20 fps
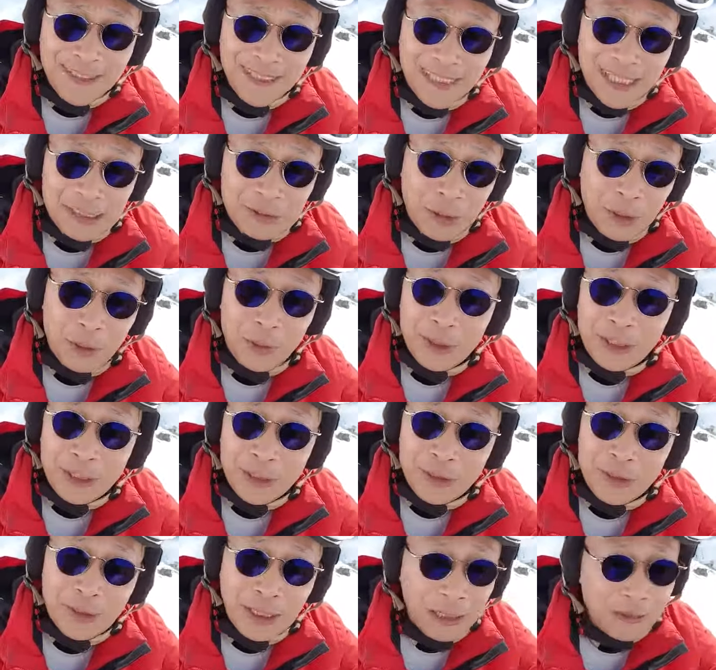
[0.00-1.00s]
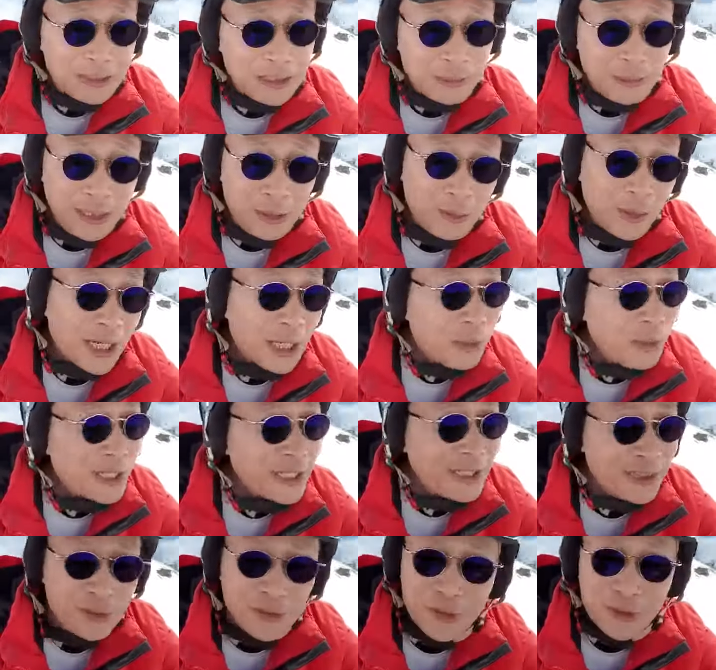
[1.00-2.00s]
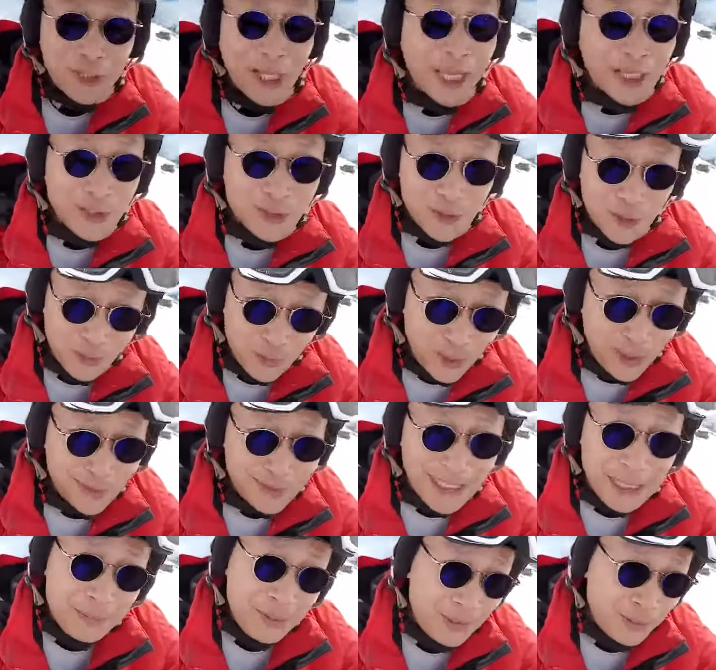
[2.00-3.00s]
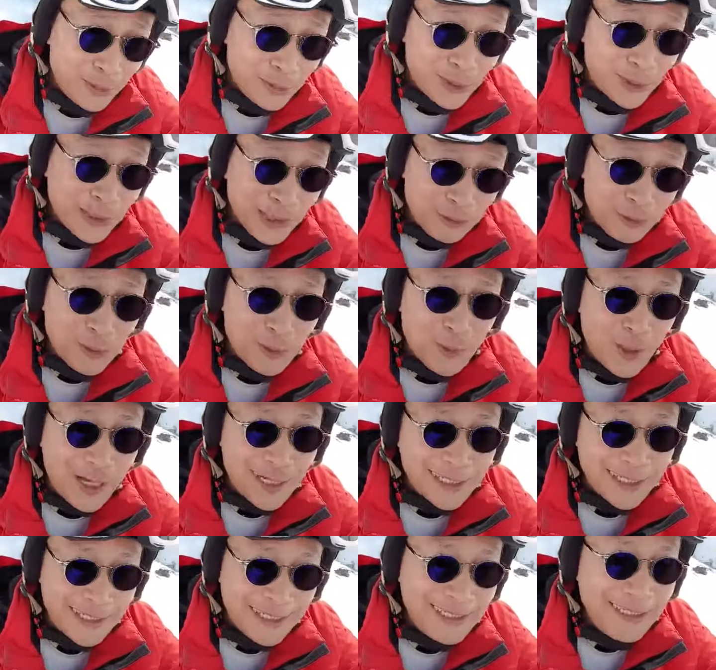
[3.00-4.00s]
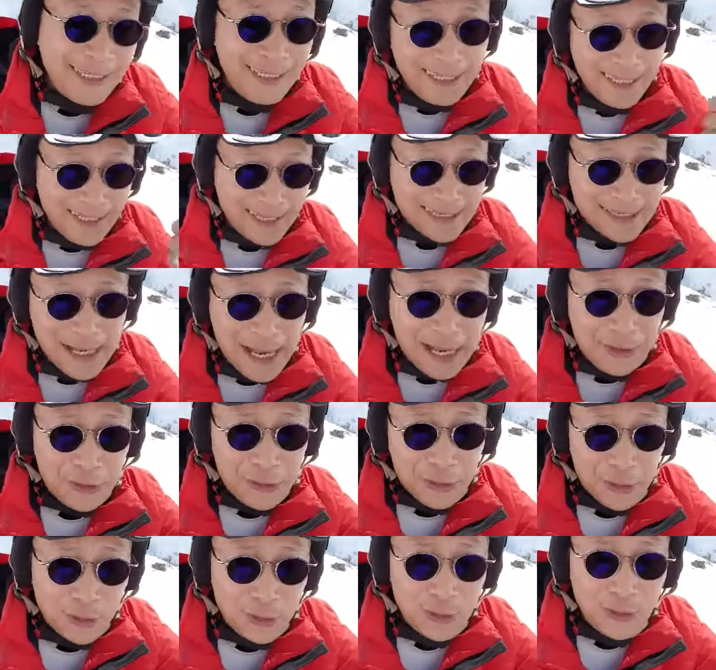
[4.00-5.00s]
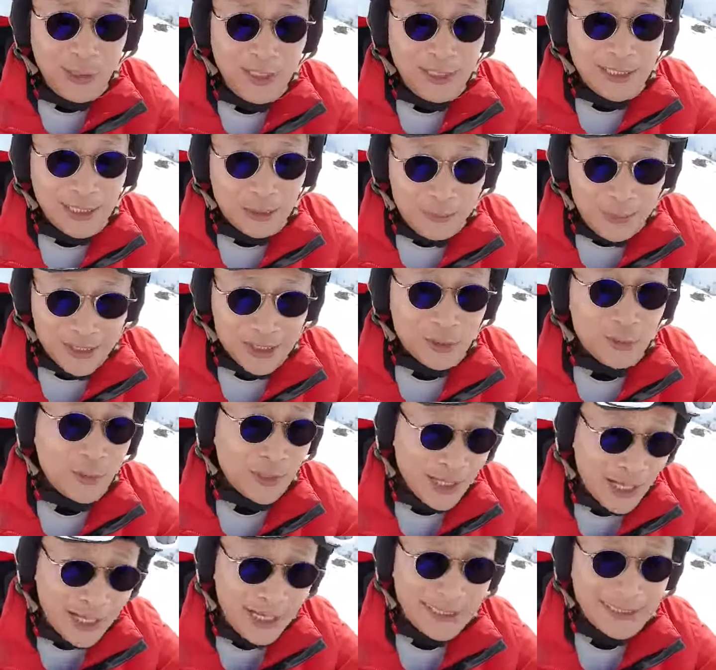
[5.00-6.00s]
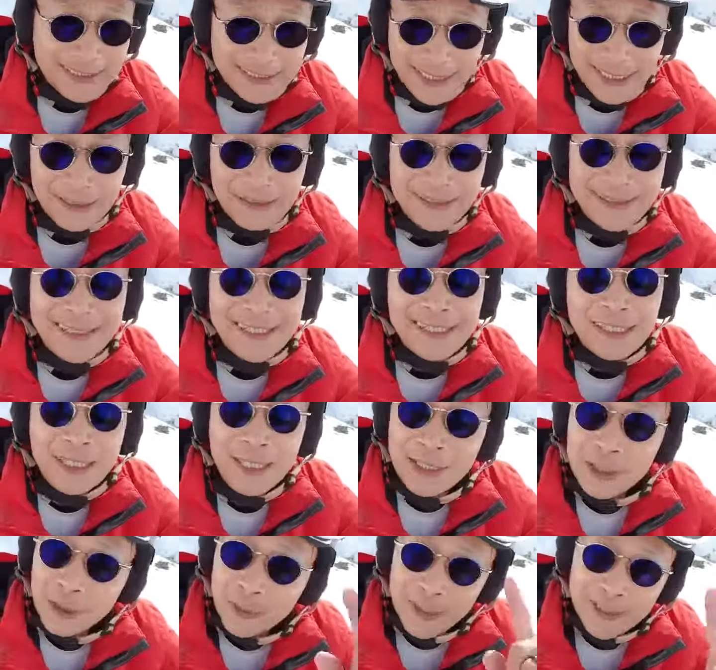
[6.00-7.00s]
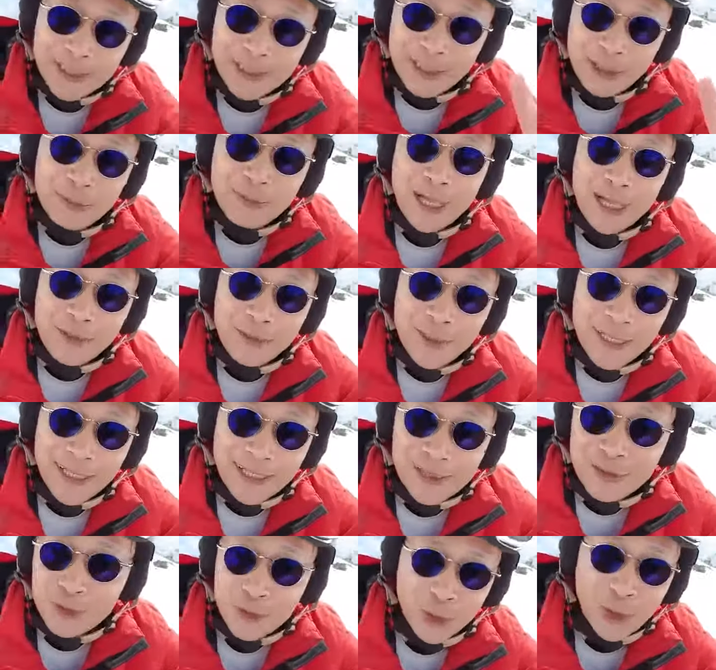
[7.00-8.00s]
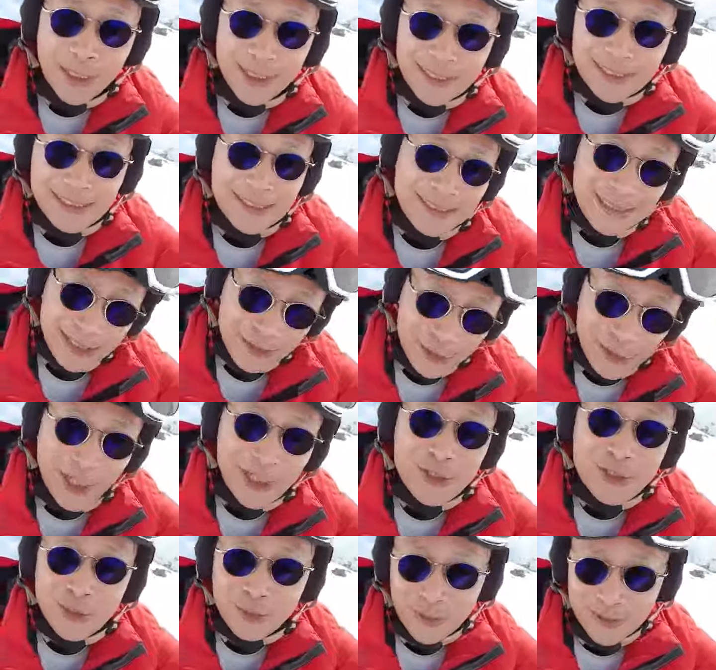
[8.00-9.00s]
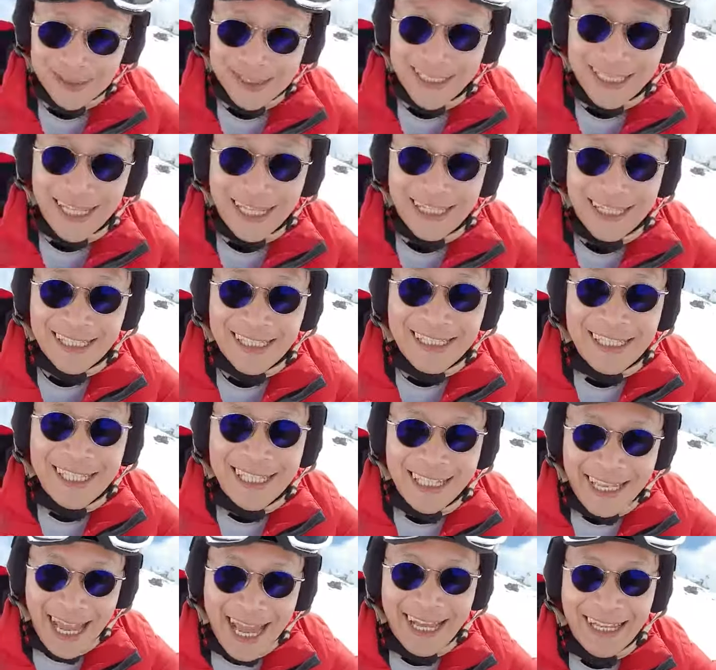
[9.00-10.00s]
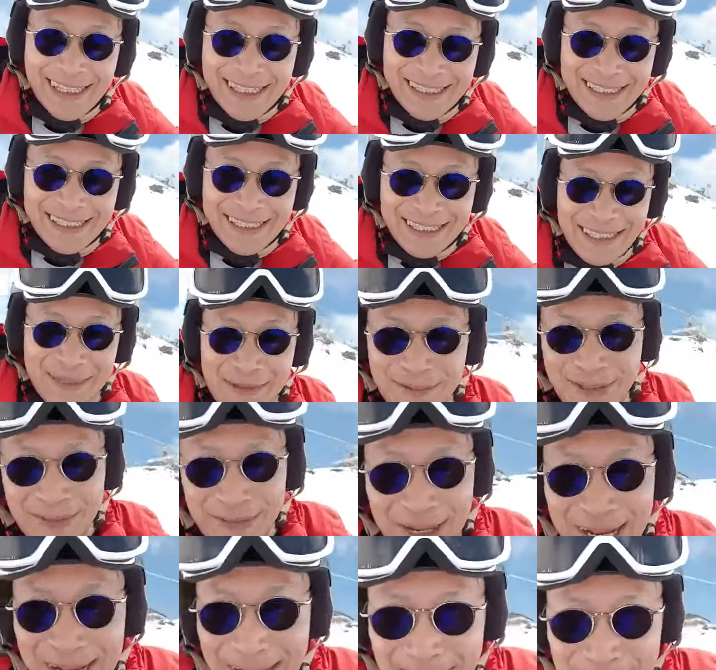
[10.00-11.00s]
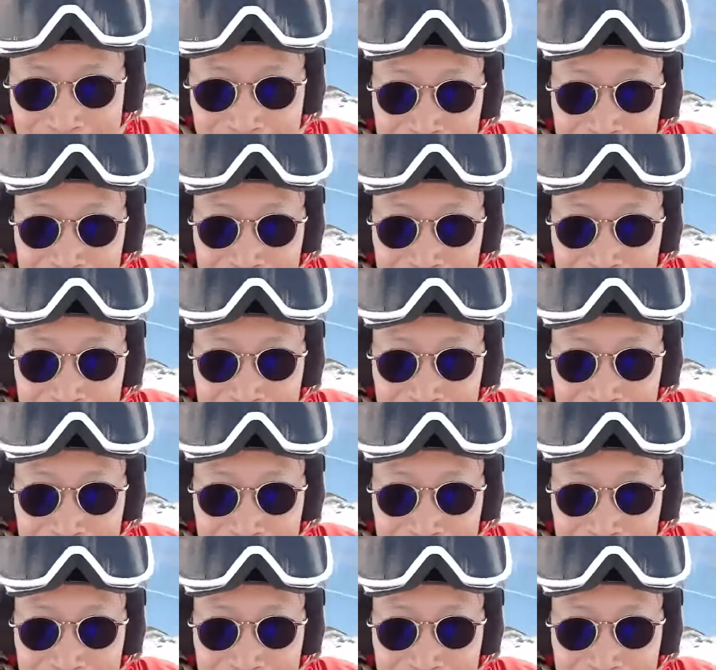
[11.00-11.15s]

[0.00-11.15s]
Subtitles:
That's what I want to do. Ultimately, what I want to do is change the world, let people know network marketing is an ethical, a business with high integrity, doing it the right way. Join us. Let's change the world together. Yeah? Bye-bye.